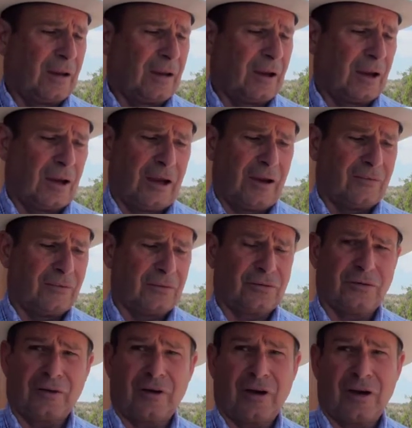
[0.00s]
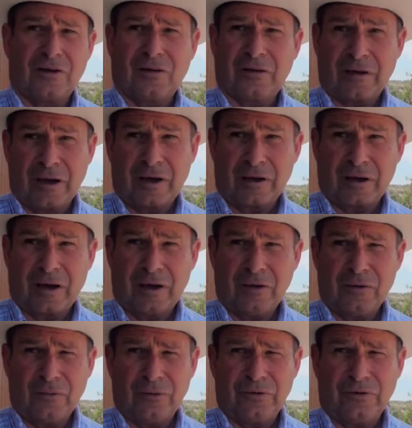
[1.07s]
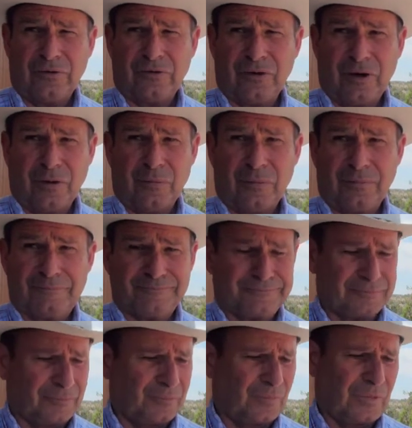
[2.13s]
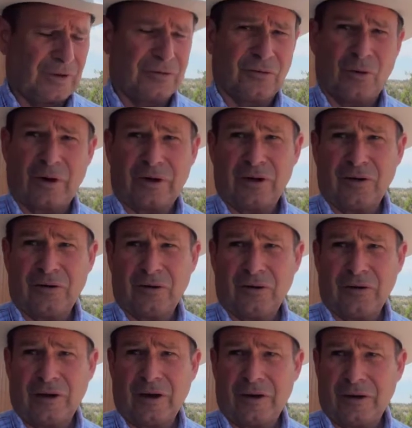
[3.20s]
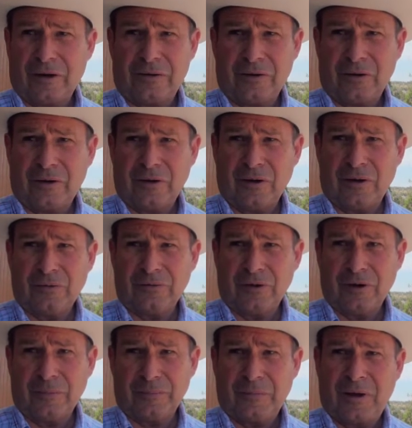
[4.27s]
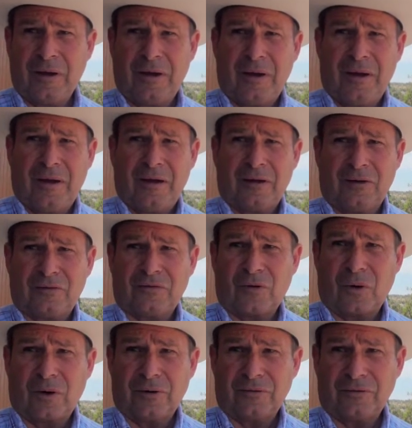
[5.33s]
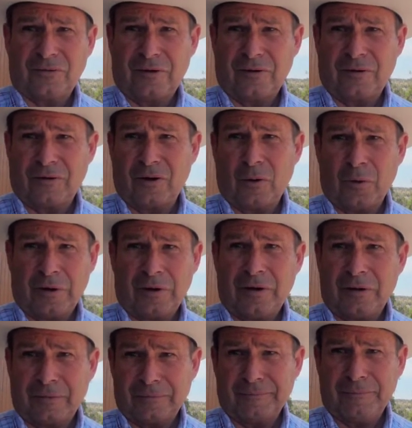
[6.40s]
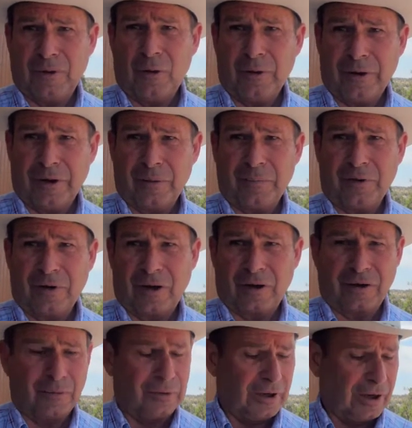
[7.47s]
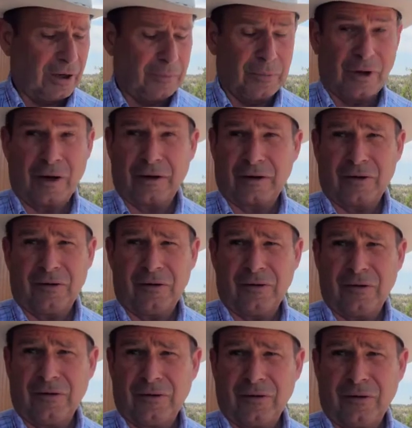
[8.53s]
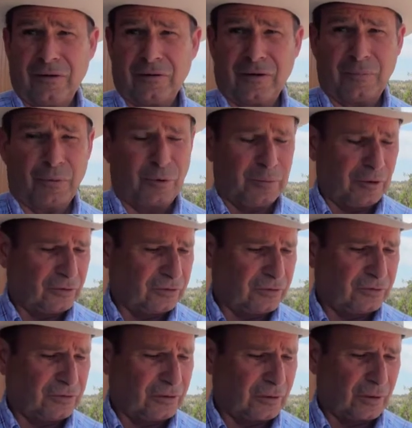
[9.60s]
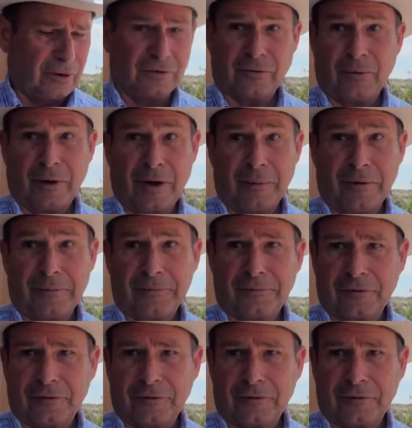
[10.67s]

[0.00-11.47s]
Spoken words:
I haven't actually got a coyote with this yet, so I can't tell you how that theory holds up as far as going in, blowing up, and not coming out, but I can tell you that it pretty much disintegrates a rabbit.